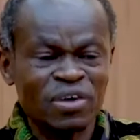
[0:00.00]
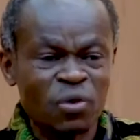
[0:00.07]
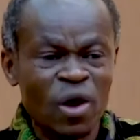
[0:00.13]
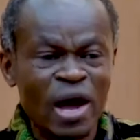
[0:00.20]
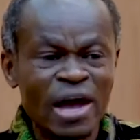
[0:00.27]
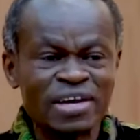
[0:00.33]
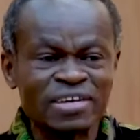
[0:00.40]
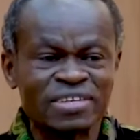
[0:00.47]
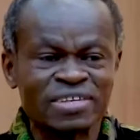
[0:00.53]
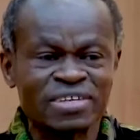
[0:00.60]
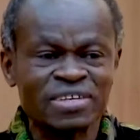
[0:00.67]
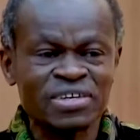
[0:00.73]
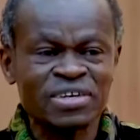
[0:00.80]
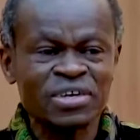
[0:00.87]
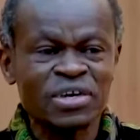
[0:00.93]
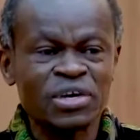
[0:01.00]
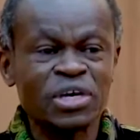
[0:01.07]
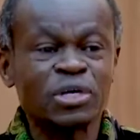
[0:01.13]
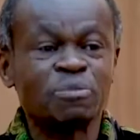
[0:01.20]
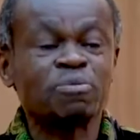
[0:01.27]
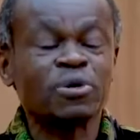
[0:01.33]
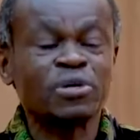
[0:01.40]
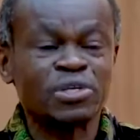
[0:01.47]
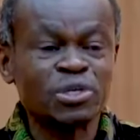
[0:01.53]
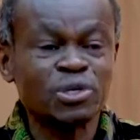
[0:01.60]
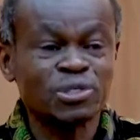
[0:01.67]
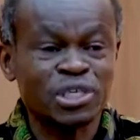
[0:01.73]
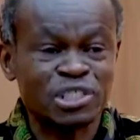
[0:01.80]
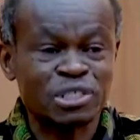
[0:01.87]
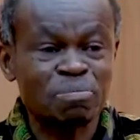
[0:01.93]
the white, it
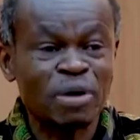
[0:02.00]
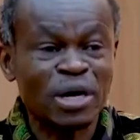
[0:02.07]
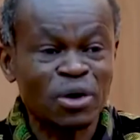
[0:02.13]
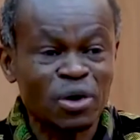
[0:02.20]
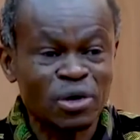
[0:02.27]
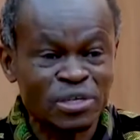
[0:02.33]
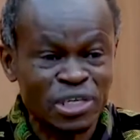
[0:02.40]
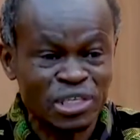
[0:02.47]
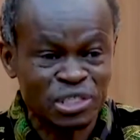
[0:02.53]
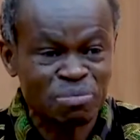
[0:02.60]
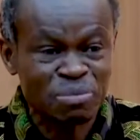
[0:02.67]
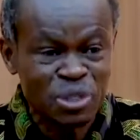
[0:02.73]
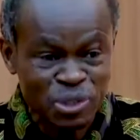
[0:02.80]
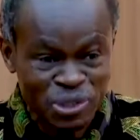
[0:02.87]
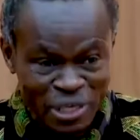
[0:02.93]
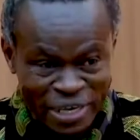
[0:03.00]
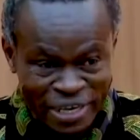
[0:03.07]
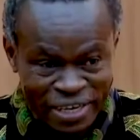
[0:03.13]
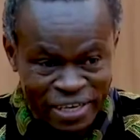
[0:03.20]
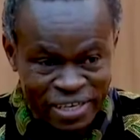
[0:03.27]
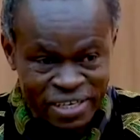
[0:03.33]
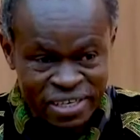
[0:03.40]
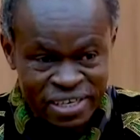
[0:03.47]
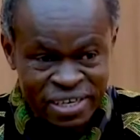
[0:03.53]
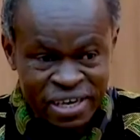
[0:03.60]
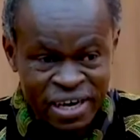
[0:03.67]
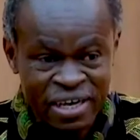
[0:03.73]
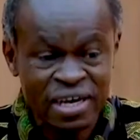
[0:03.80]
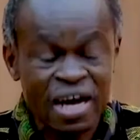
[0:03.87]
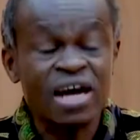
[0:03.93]
produces melodious music.
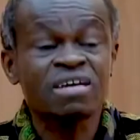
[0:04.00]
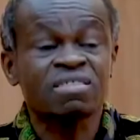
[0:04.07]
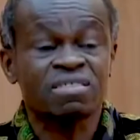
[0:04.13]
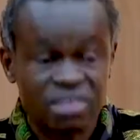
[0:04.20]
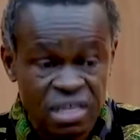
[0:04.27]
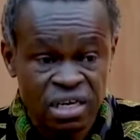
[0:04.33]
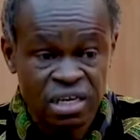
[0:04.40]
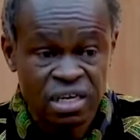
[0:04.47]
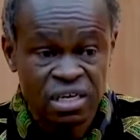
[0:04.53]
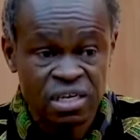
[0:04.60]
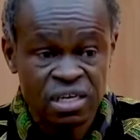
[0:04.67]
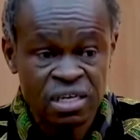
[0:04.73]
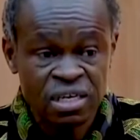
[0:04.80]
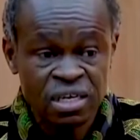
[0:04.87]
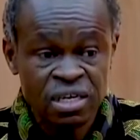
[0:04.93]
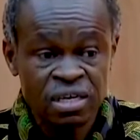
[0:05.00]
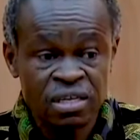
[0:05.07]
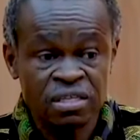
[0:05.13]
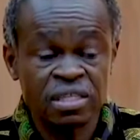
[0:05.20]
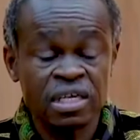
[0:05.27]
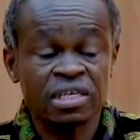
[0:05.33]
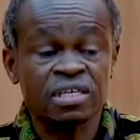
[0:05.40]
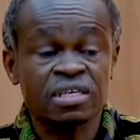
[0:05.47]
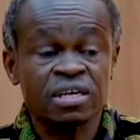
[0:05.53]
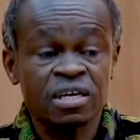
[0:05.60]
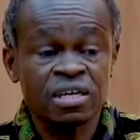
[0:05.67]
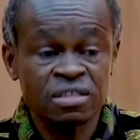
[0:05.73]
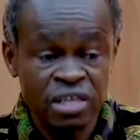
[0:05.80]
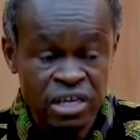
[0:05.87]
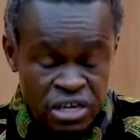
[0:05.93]
And I think
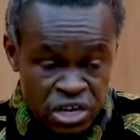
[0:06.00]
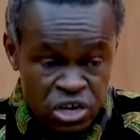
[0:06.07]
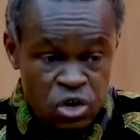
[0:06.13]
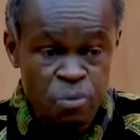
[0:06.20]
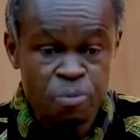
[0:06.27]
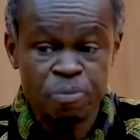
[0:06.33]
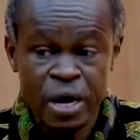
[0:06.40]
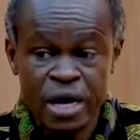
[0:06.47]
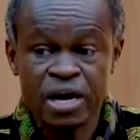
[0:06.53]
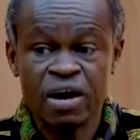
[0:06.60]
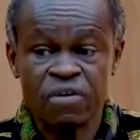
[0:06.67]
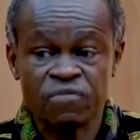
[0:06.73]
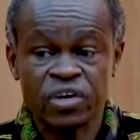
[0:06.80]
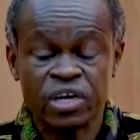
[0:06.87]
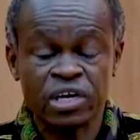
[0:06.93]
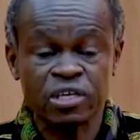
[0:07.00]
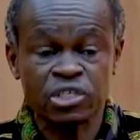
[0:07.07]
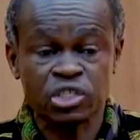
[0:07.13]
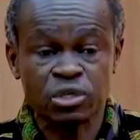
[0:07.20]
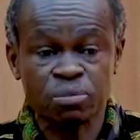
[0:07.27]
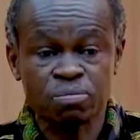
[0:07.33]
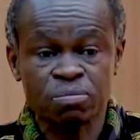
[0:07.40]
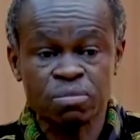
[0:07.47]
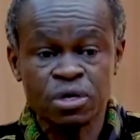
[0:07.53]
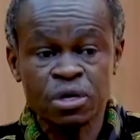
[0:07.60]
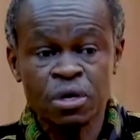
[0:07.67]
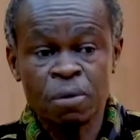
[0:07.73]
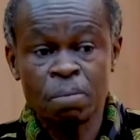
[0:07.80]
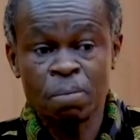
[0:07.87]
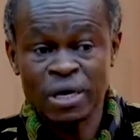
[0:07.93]
that the new Pan-Africanism
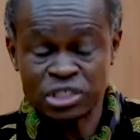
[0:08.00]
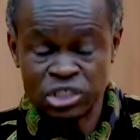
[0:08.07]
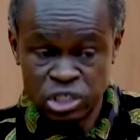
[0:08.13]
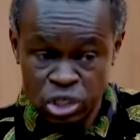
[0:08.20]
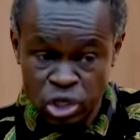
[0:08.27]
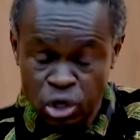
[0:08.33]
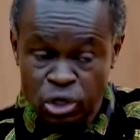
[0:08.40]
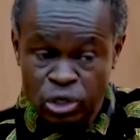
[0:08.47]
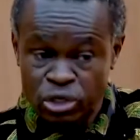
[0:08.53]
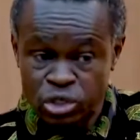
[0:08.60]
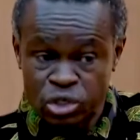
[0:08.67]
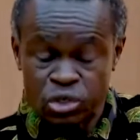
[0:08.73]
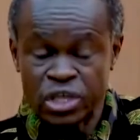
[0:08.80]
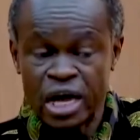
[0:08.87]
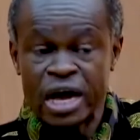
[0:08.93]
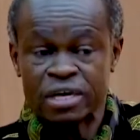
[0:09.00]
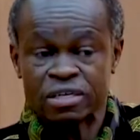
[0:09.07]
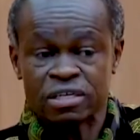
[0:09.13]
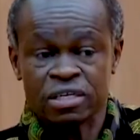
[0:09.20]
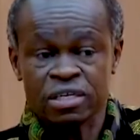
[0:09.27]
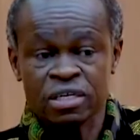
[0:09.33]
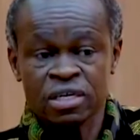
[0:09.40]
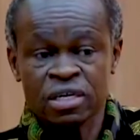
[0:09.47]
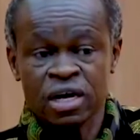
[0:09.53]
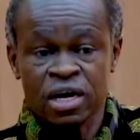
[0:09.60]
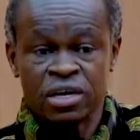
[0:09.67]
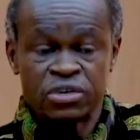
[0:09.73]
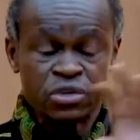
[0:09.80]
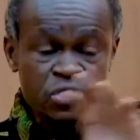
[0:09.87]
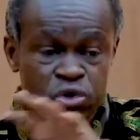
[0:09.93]
must look to that.
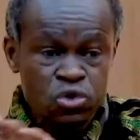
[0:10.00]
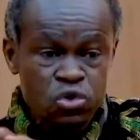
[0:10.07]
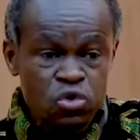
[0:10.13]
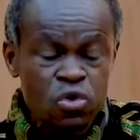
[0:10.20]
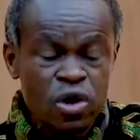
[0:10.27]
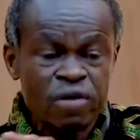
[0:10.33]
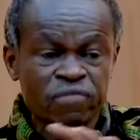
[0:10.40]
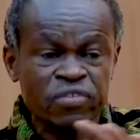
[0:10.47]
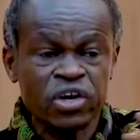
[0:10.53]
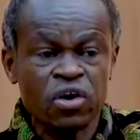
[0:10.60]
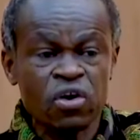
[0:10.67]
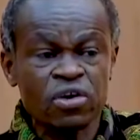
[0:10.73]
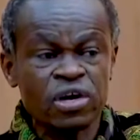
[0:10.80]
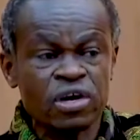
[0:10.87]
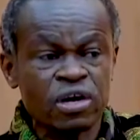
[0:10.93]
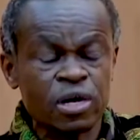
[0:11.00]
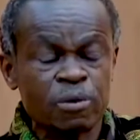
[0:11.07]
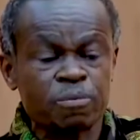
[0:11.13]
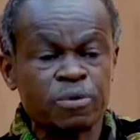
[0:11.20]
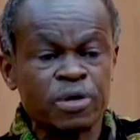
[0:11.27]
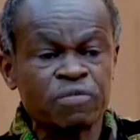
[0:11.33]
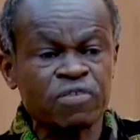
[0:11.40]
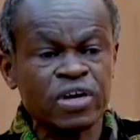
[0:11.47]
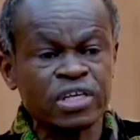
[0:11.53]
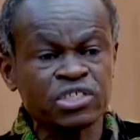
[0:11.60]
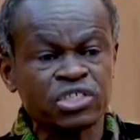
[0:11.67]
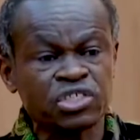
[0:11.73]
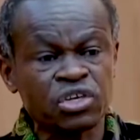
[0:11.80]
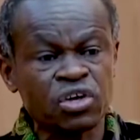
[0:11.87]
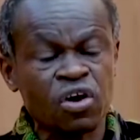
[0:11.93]
And you who have the honor and
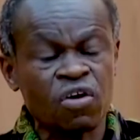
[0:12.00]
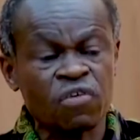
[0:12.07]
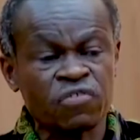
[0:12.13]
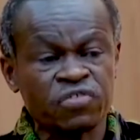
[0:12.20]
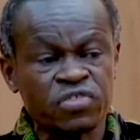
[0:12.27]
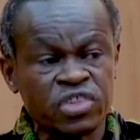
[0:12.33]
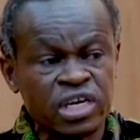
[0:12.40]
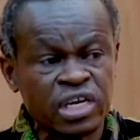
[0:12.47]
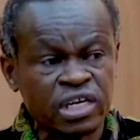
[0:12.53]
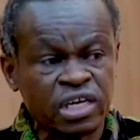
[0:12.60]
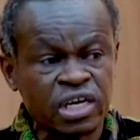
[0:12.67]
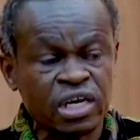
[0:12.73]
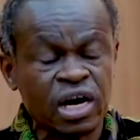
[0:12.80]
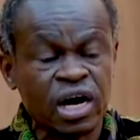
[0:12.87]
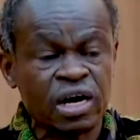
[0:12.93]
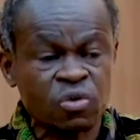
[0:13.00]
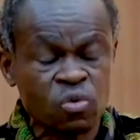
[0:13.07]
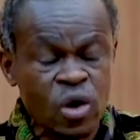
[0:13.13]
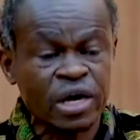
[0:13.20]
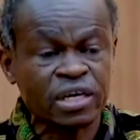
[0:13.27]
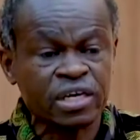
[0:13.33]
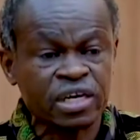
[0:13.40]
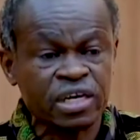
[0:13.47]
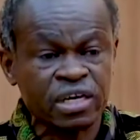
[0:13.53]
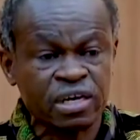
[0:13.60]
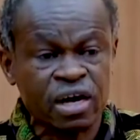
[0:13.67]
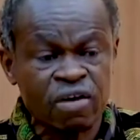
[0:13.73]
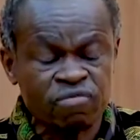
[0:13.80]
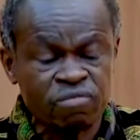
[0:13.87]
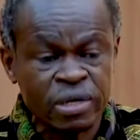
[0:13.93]
privilege of thinking and working in
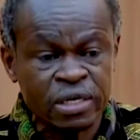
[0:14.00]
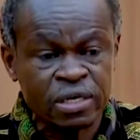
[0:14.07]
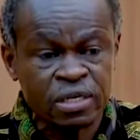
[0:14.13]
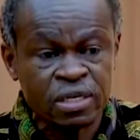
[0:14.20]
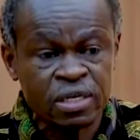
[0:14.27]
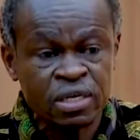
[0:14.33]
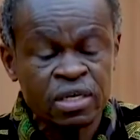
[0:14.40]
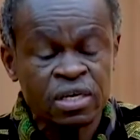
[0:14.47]
government,